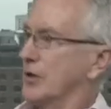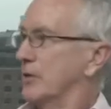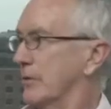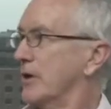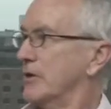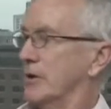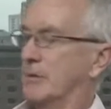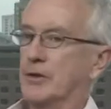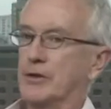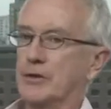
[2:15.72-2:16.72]
indirect
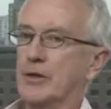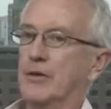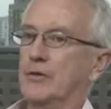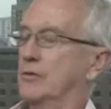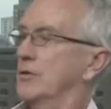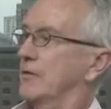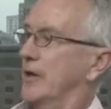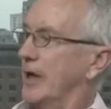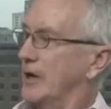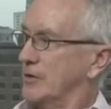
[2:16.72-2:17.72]
stimulus through the
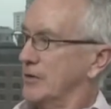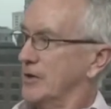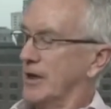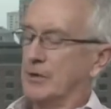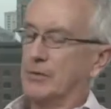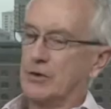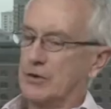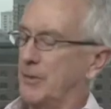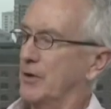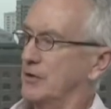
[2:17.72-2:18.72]
financial sector, which is
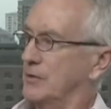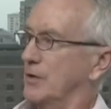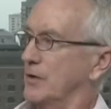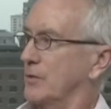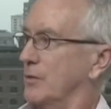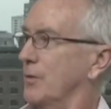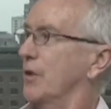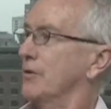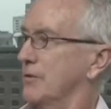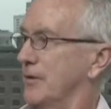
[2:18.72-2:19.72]
supposed to work through the
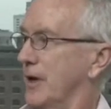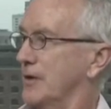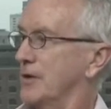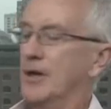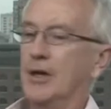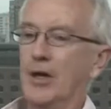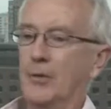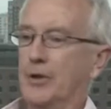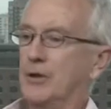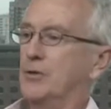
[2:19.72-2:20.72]
wealth effect. And
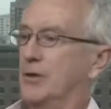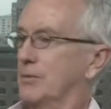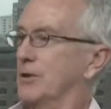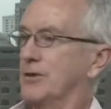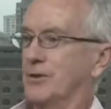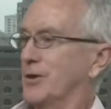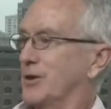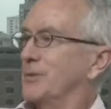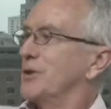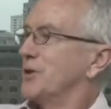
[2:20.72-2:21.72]
when they do their research,
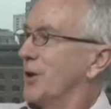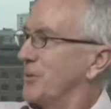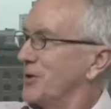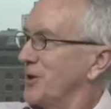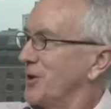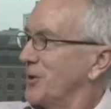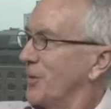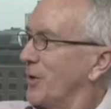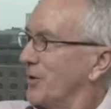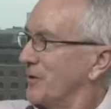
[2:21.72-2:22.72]
there is no particular
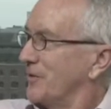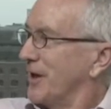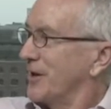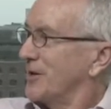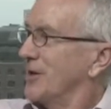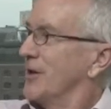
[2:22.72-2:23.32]
wealth effect.